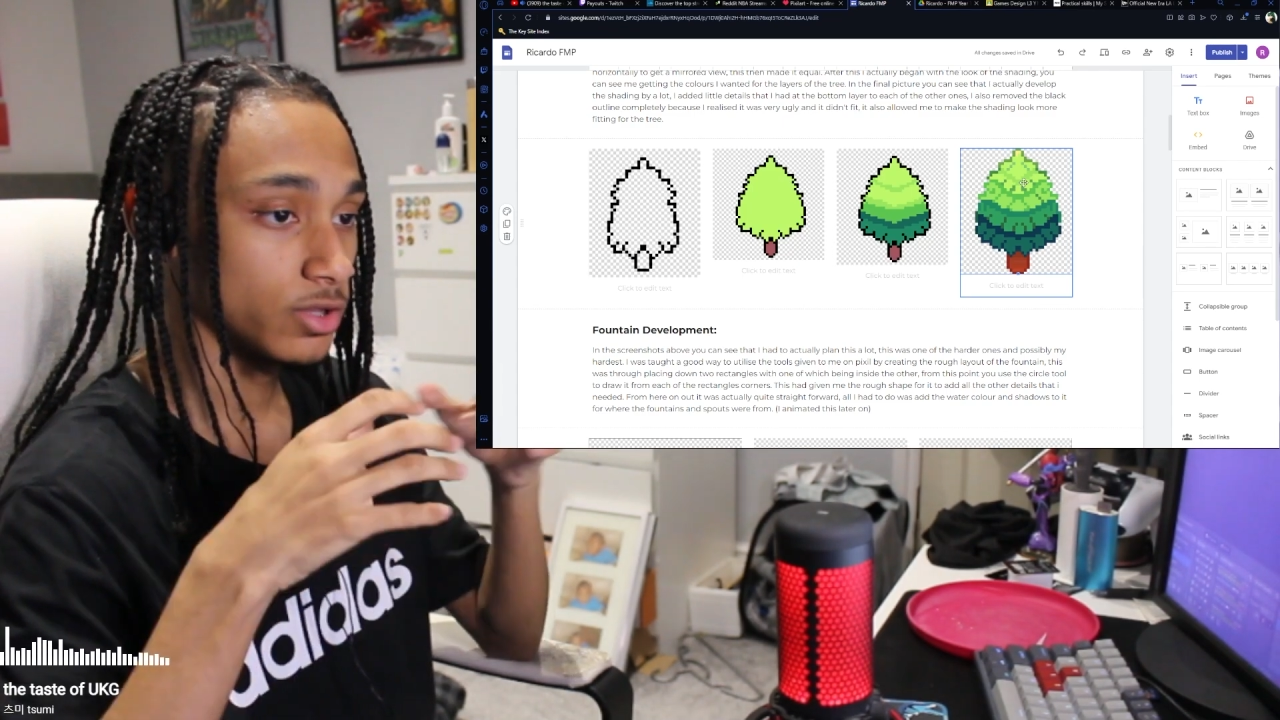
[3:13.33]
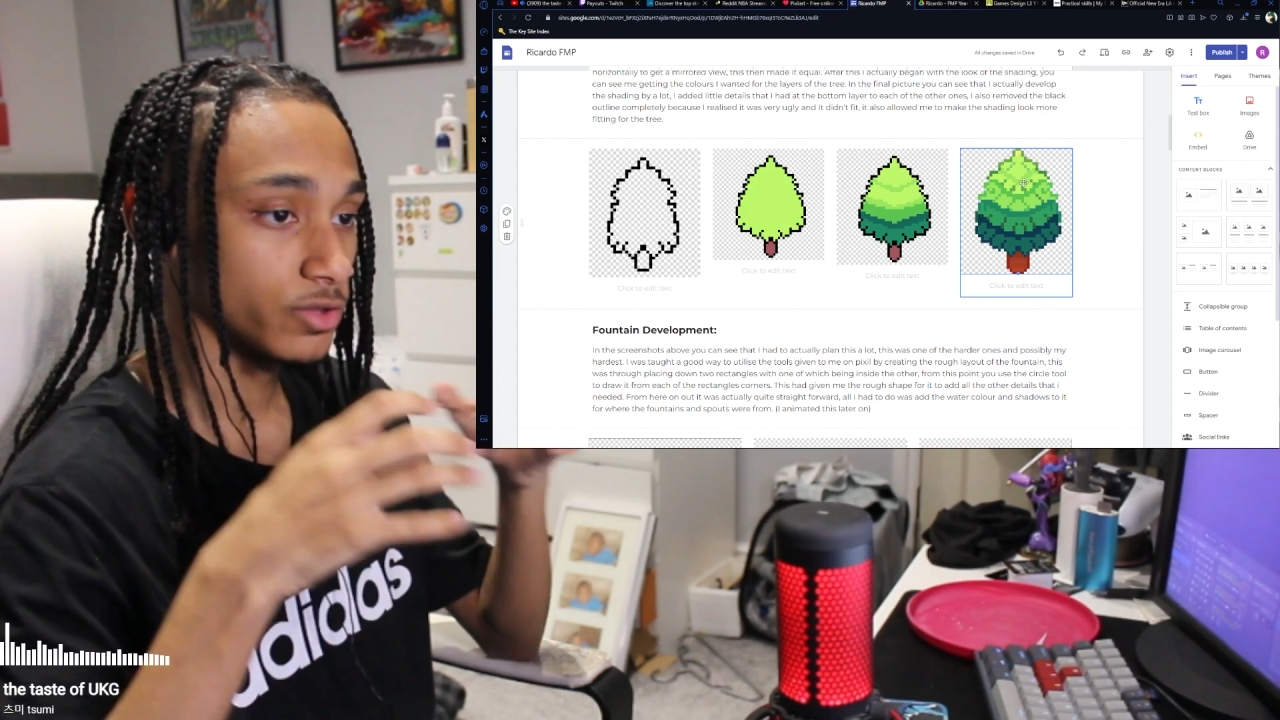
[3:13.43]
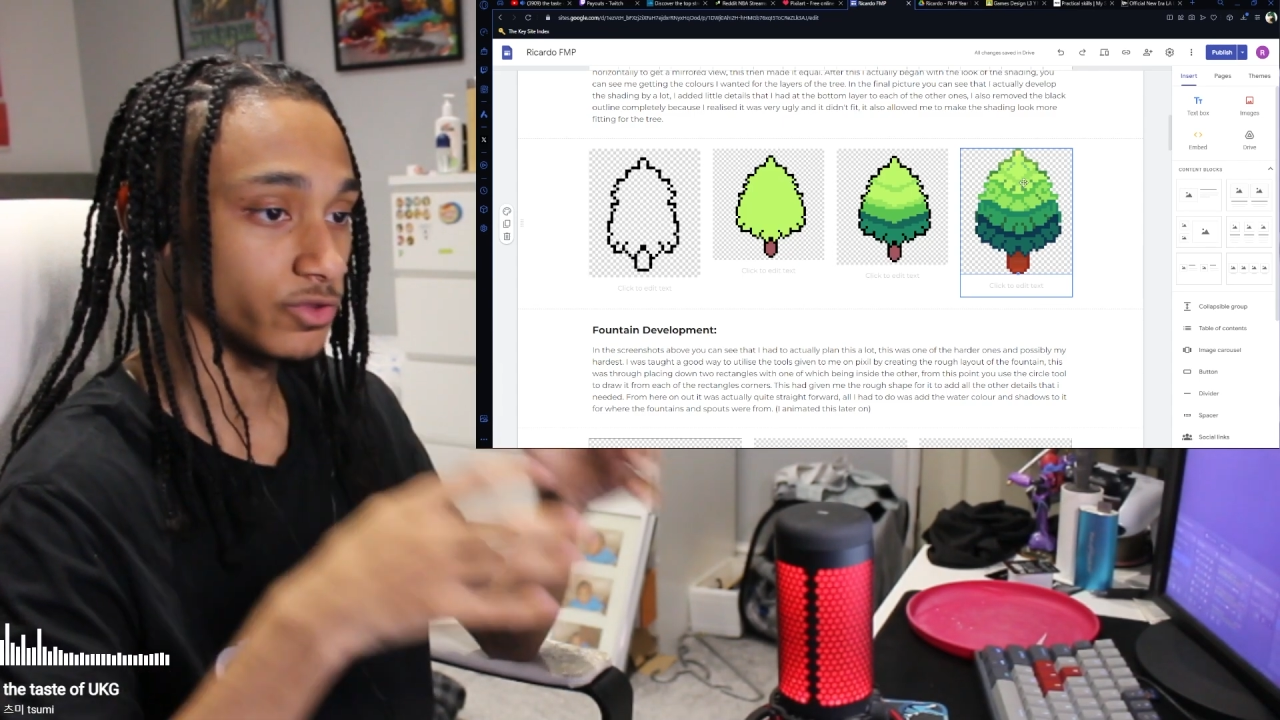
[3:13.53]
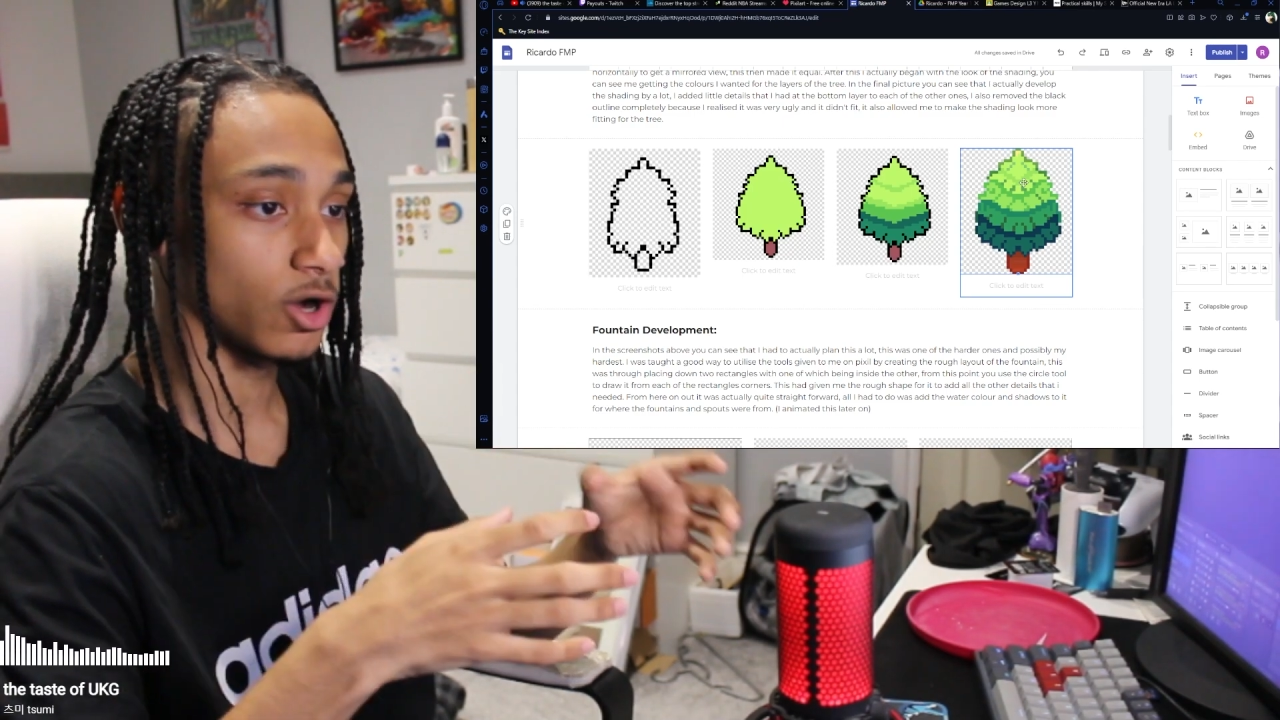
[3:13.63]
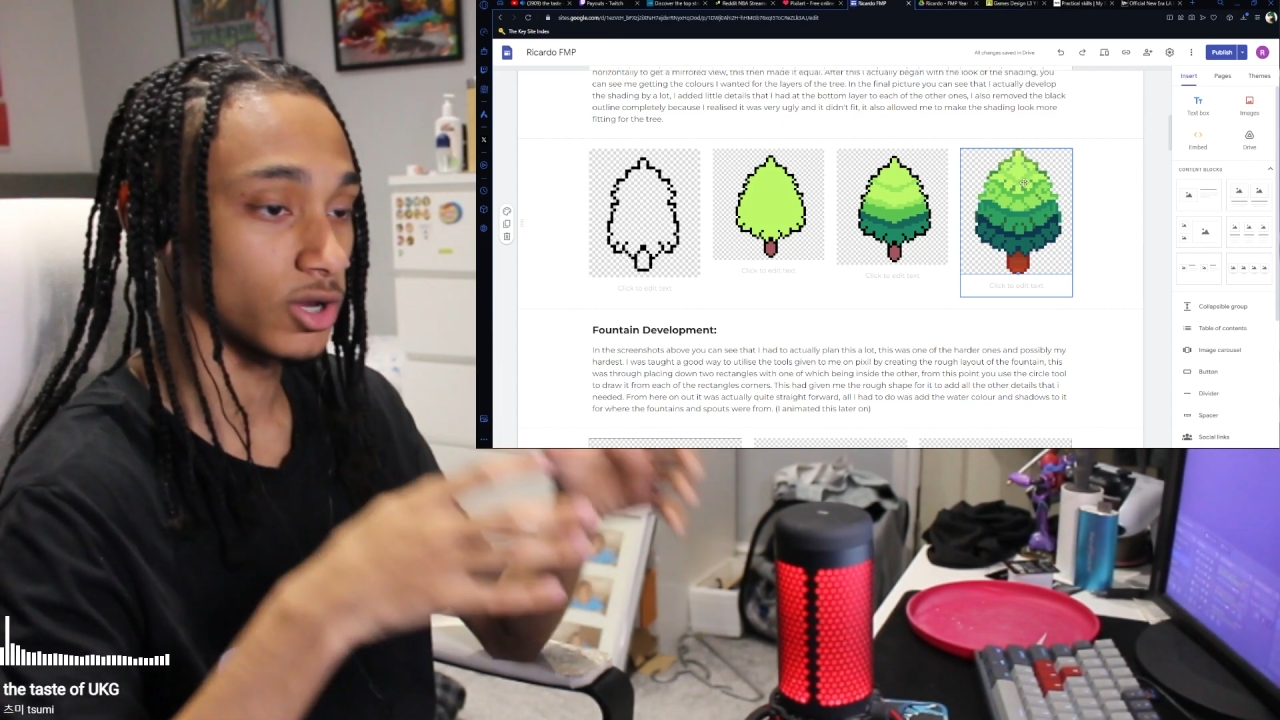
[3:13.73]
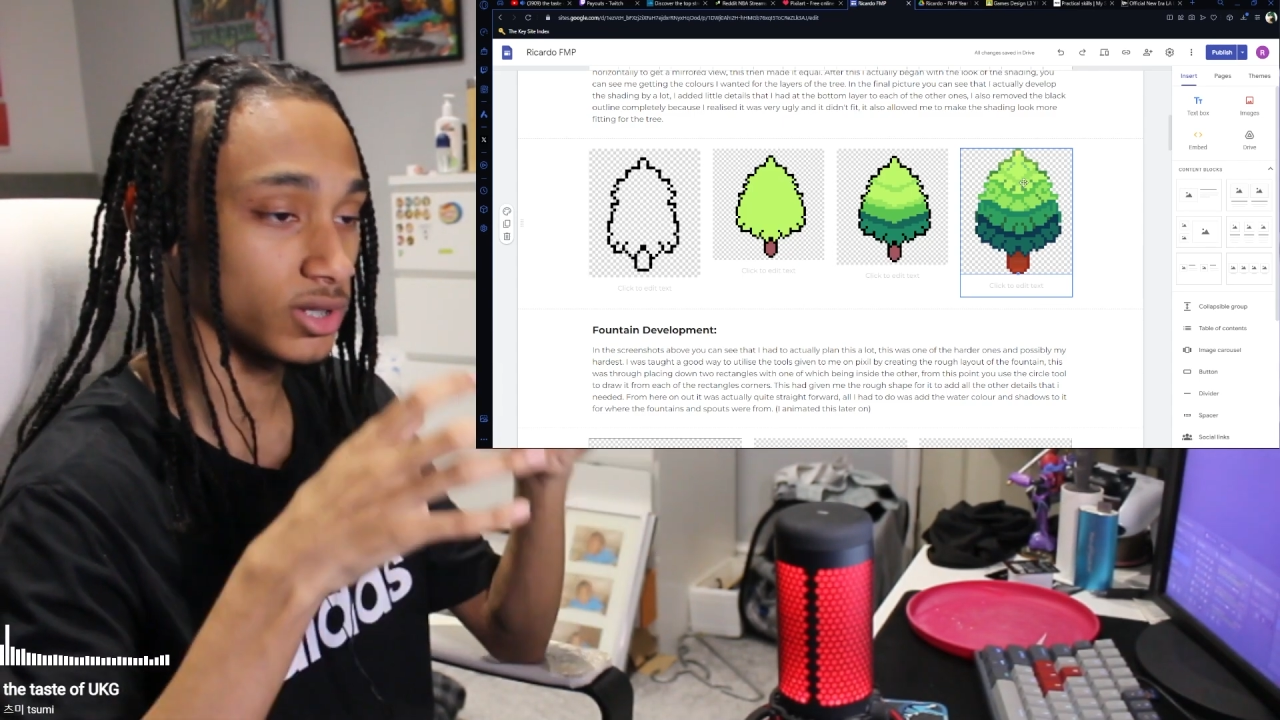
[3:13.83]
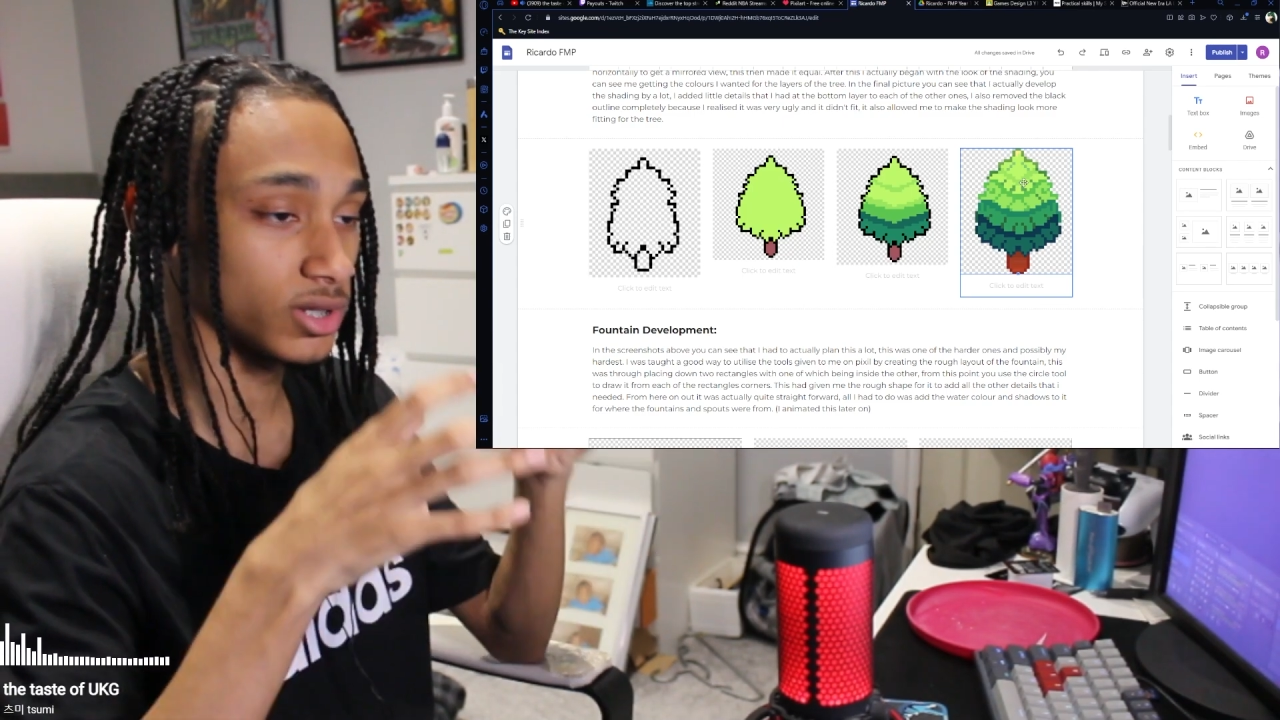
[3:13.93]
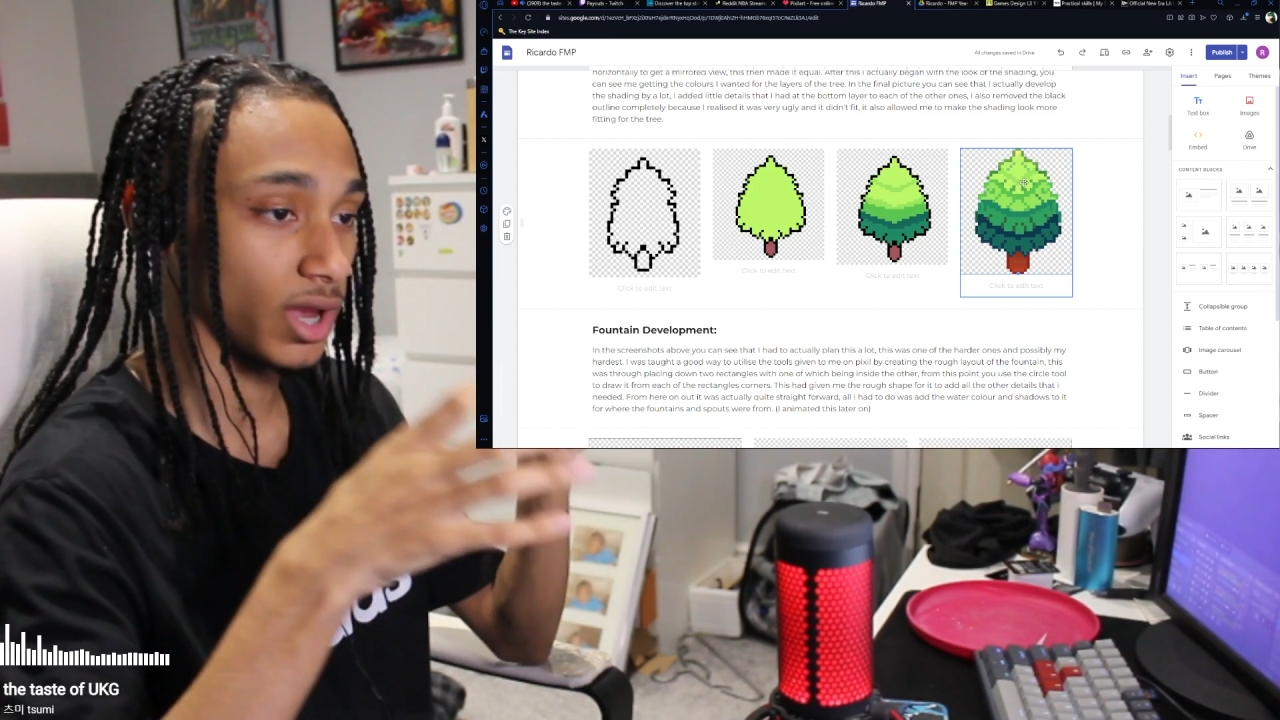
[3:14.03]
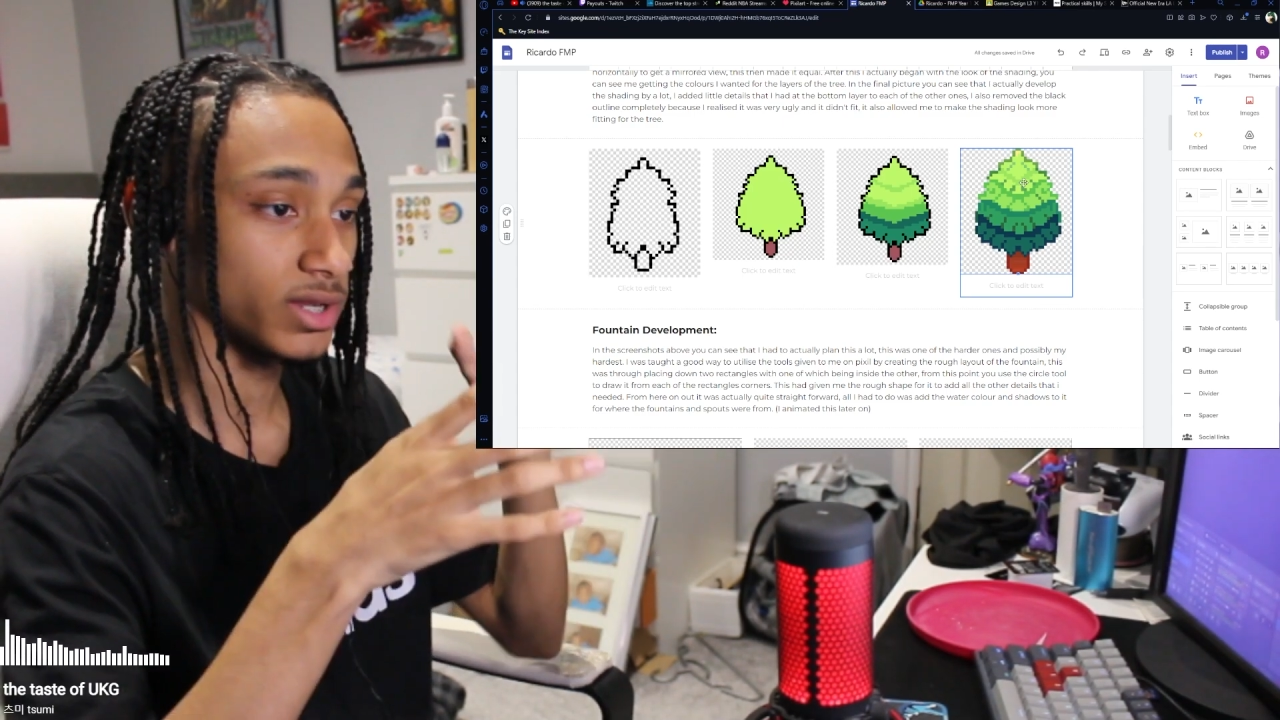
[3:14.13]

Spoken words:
darker, light,